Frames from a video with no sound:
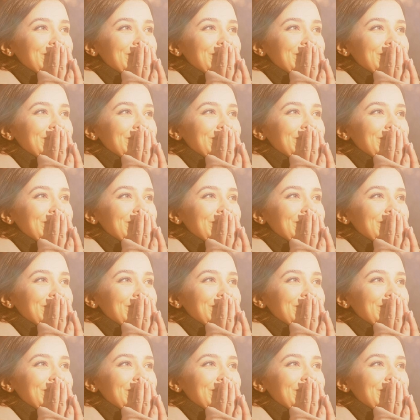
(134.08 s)

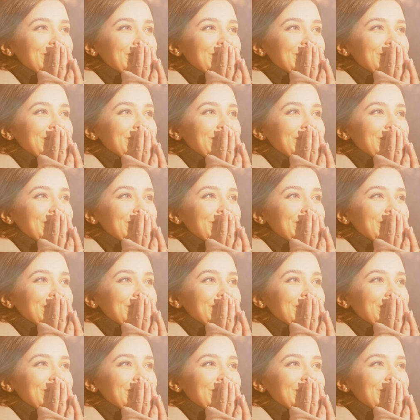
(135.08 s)

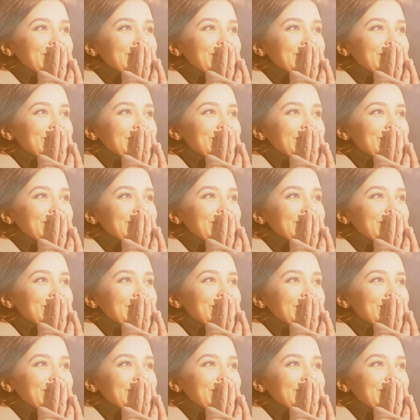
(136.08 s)

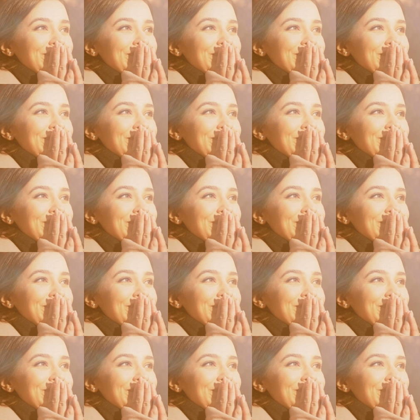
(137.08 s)

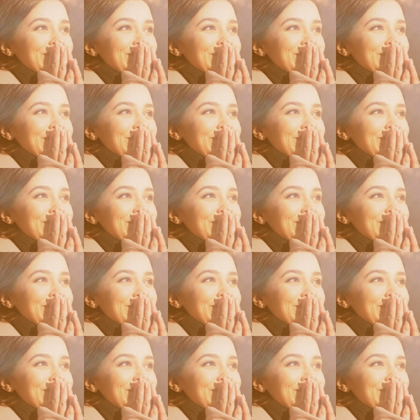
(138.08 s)
(no lip movement)